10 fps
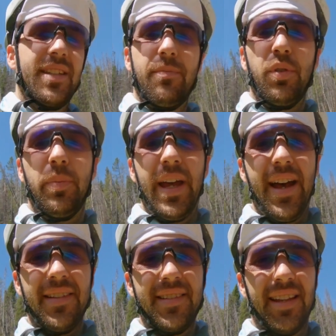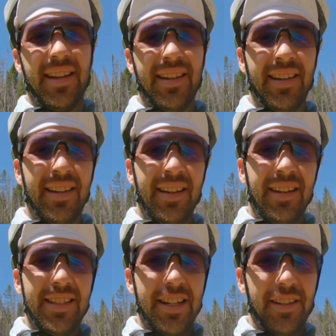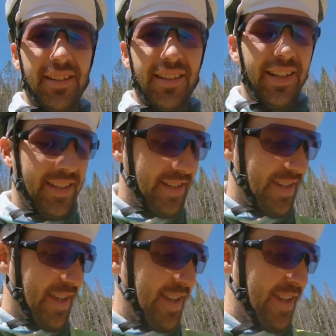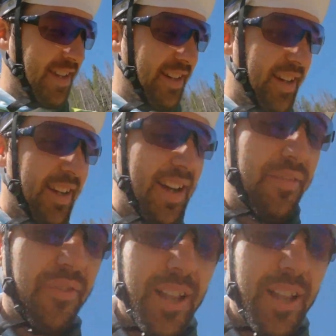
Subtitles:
Stimple Pass down into Lincoln, and I got a